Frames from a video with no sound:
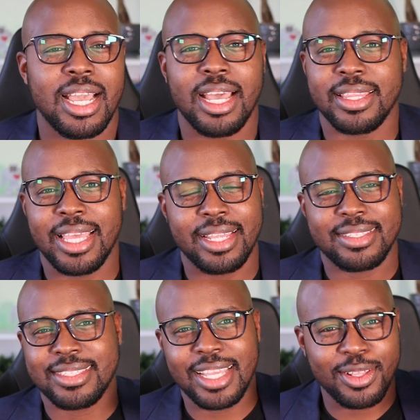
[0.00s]
that
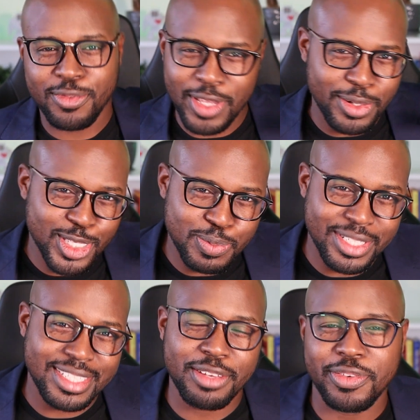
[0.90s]
sell very
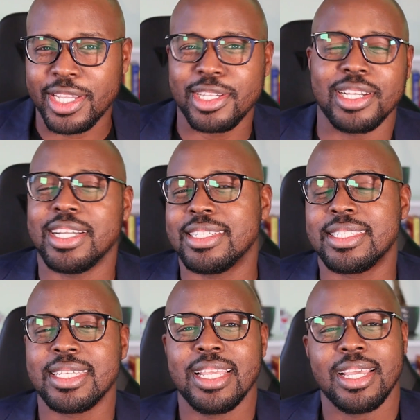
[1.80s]
specific
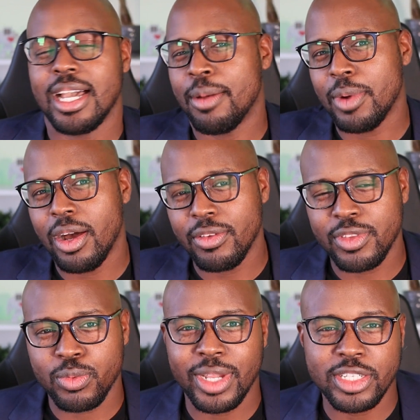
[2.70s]
goods. All of
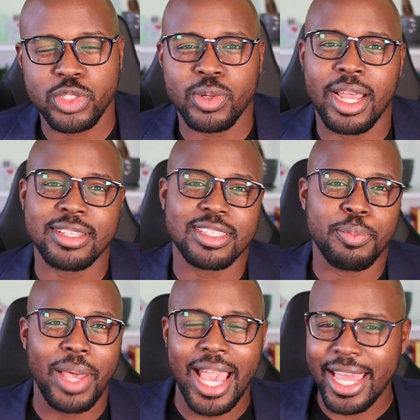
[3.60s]
the restaurants, the
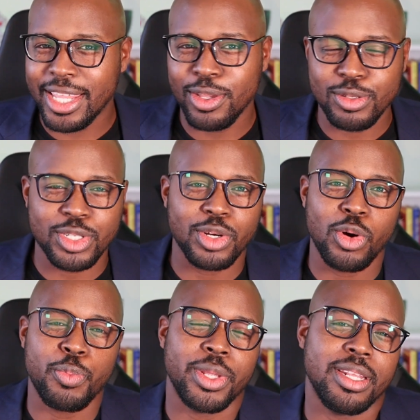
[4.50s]
patios are
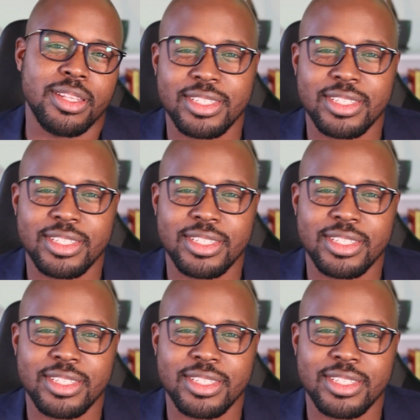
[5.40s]
open in